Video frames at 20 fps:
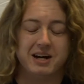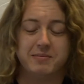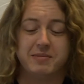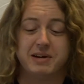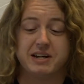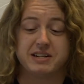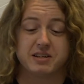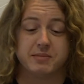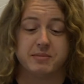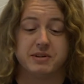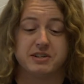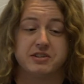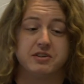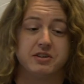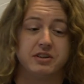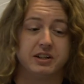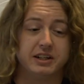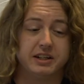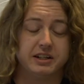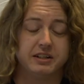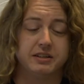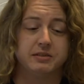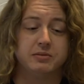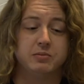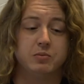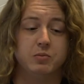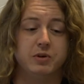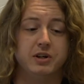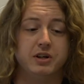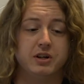as I mentioned earlier,
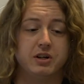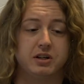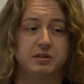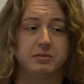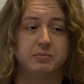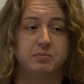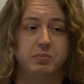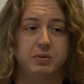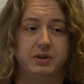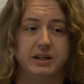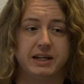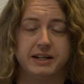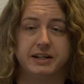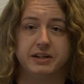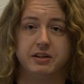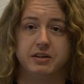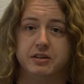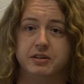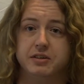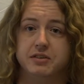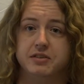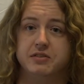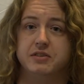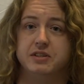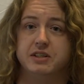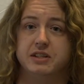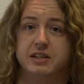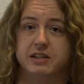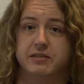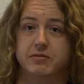we're not planning on
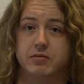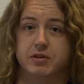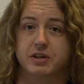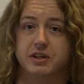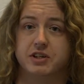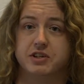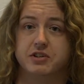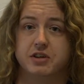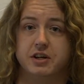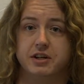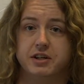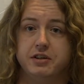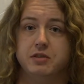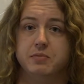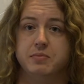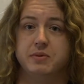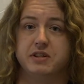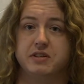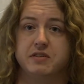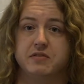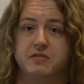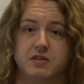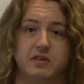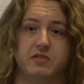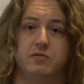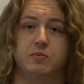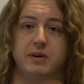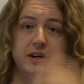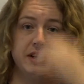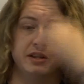delivering a shiny new piece of
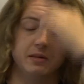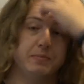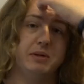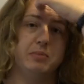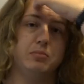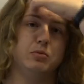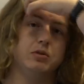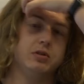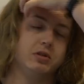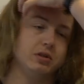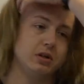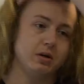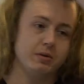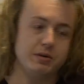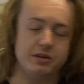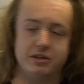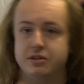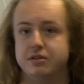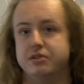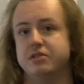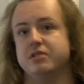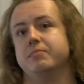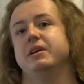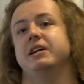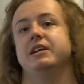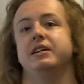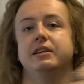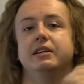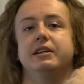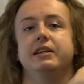software that people can go and use
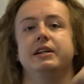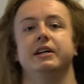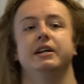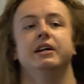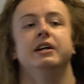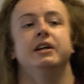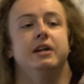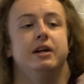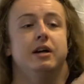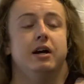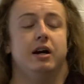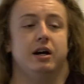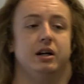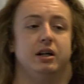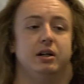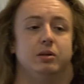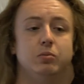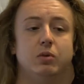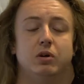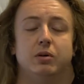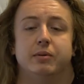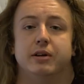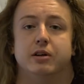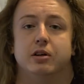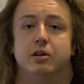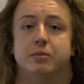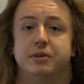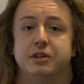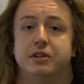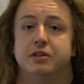immediately. What we're
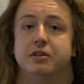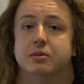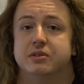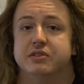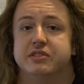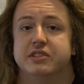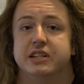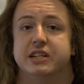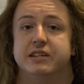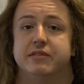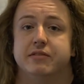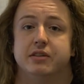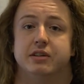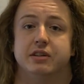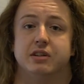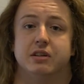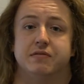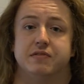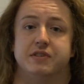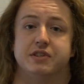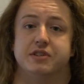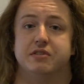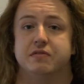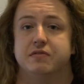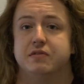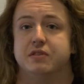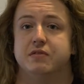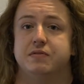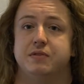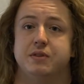hoping to do is deliver a vision
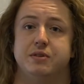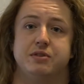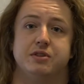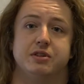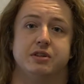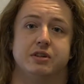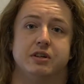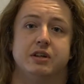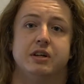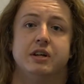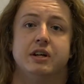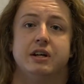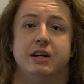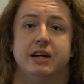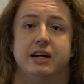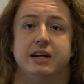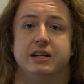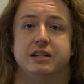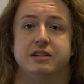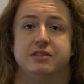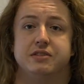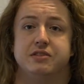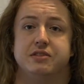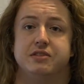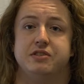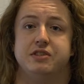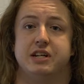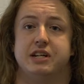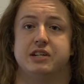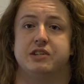for the future and
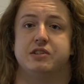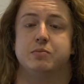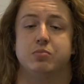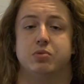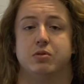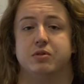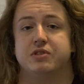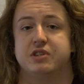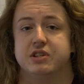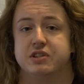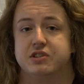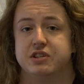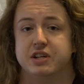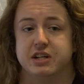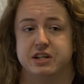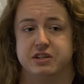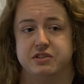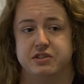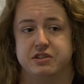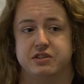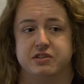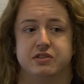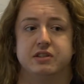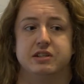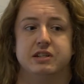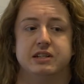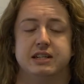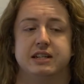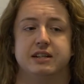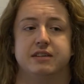suggest process changes
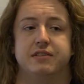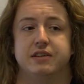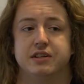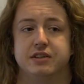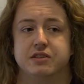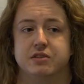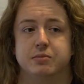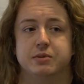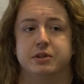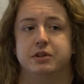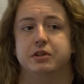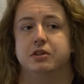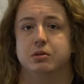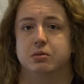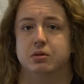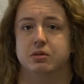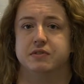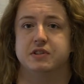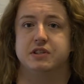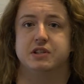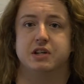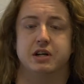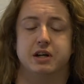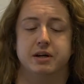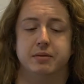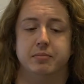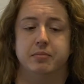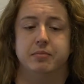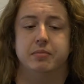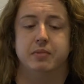and little things that we can do over time.